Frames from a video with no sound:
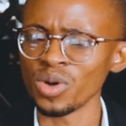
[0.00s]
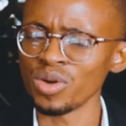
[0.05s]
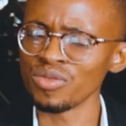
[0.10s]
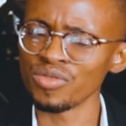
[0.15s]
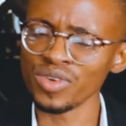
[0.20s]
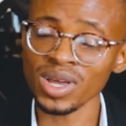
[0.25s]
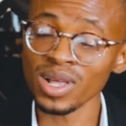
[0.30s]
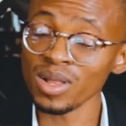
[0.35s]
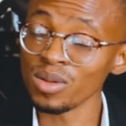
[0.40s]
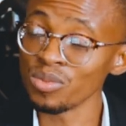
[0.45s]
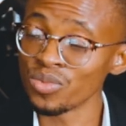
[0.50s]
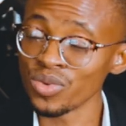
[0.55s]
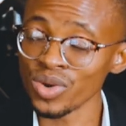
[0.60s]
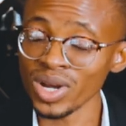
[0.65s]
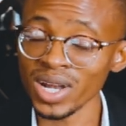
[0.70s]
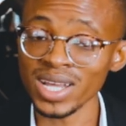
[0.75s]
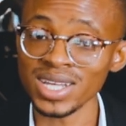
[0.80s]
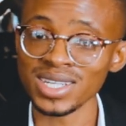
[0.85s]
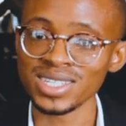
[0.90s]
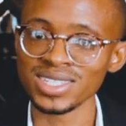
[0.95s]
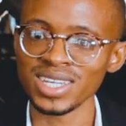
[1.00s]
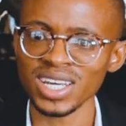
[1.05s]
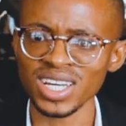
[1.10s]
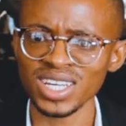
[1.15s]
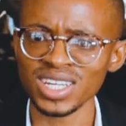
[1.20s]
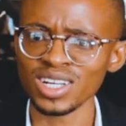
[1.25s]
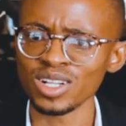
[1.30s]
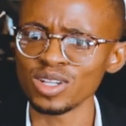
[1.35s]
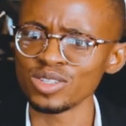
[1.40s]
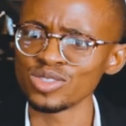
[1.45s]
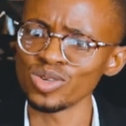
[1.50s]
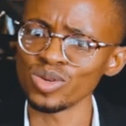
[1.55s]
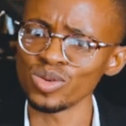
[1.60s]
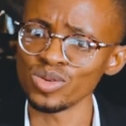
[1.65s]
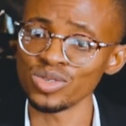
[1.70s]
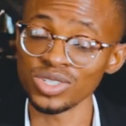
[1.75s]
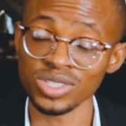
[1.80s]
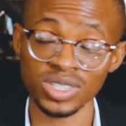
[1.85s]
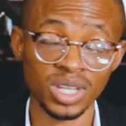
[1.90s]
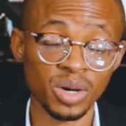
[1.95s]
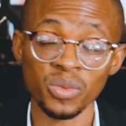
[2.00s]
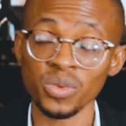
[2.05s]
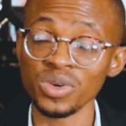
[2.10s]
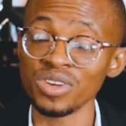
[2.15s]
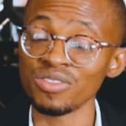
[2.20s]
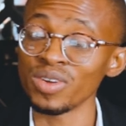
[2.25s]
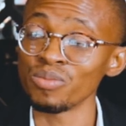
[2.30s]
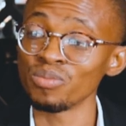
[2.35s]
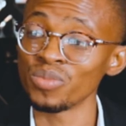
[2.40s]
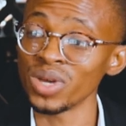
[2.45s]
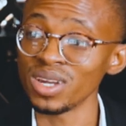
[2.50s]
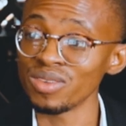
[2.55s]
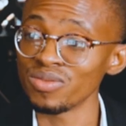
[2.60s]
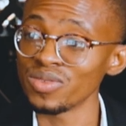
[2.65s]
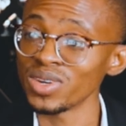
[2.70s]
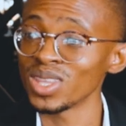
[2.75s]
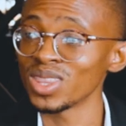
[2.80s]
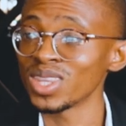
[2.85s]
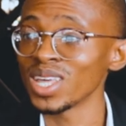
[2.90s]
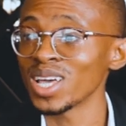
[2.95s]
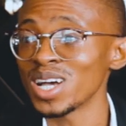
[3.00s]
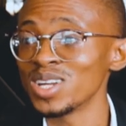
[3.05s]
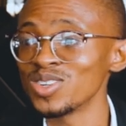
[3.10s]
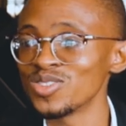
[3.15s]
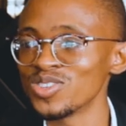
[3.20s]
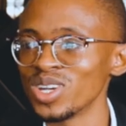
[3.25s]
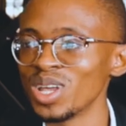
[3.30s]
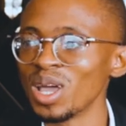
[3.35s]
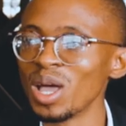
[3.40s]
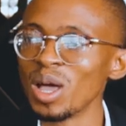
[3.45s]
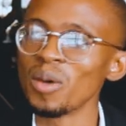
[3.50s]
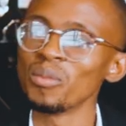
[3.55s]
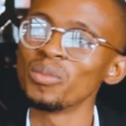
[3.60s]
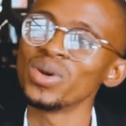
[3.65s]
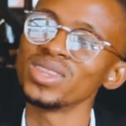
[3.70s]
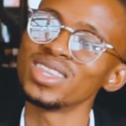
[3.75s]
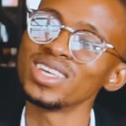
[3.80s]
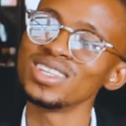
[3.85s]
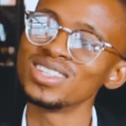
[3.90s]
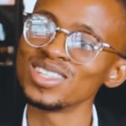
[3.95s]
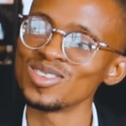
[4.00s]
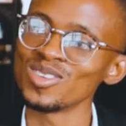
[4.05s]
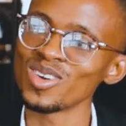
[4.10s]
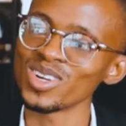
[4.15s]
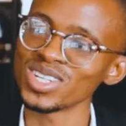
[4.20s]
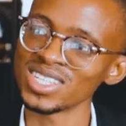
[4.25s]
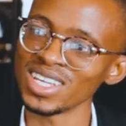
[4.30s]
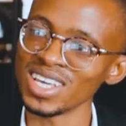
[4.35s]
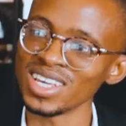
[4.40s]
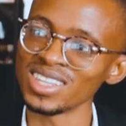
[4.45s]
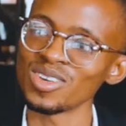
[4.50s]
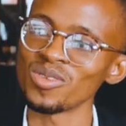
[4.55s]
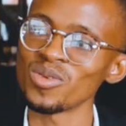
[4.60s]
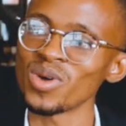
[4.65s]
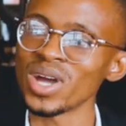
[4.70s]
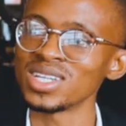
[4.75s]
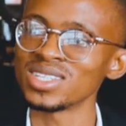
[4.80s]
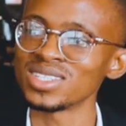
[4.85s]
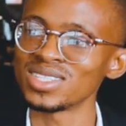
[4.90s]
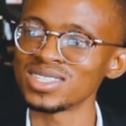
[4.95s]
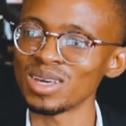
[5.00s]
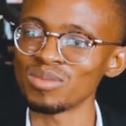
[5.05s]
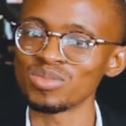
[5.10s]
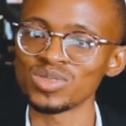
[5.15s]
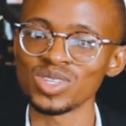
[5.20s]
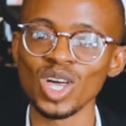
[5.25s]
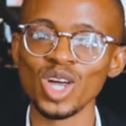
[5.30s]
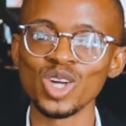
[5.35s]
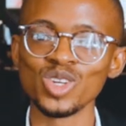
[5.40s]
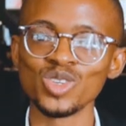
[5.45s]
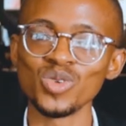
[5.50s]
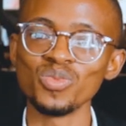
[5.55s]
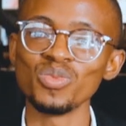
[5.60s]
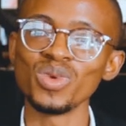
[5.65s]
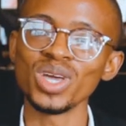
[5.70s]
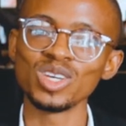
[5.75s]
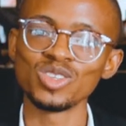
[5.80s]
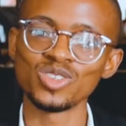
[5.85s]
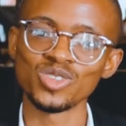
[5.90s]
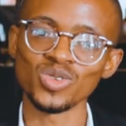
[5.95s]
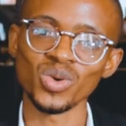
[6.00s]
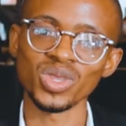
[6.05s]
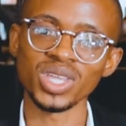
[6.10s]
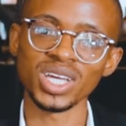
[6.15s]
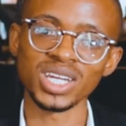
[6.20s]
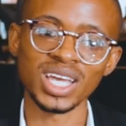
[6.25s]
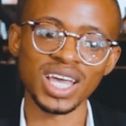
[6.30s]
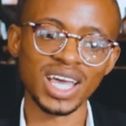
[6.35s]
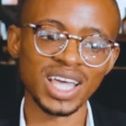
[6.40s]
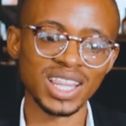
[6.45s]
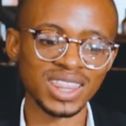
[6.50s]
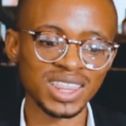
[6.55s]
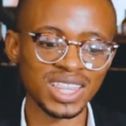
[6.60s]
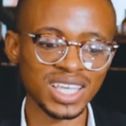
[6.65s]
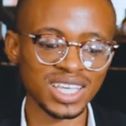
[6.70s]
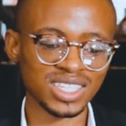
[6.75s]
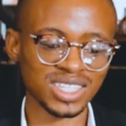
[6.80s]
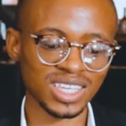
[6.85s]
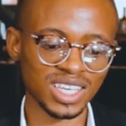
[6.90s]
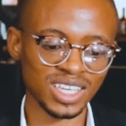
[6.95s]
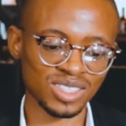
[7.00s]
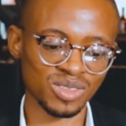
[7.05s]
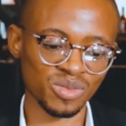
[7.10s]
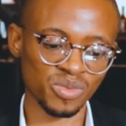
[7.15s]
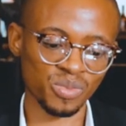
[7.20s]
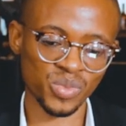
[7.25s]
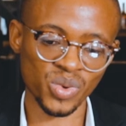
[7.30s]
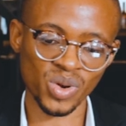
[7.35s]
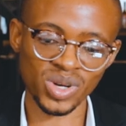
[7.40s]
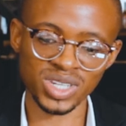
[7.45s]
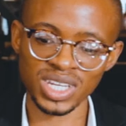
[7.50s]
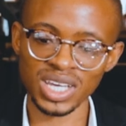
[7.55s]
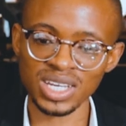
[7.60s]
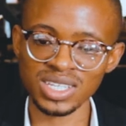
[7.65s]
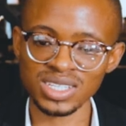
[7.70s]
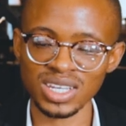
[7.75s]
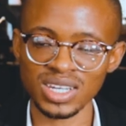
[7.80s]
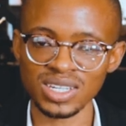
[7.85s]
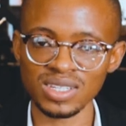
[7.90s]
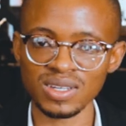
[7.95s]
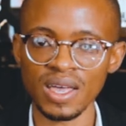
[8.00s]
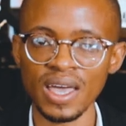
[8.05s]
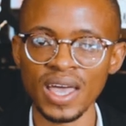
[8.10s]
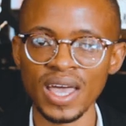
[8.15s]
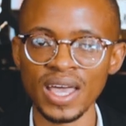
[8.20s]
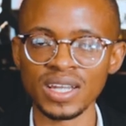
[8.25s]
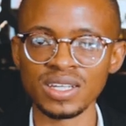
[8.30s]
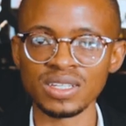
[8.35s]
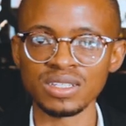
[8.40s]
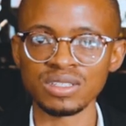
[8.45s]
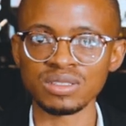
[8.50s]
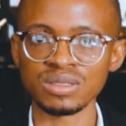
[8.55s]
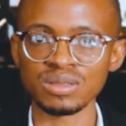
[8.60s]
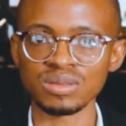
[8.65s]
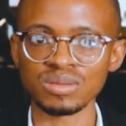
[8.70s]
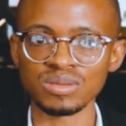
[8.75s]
for a very brilliant technical solution that would have benefited the country, but they did not take the right mm -hmm. steps to make sure that this is protected. And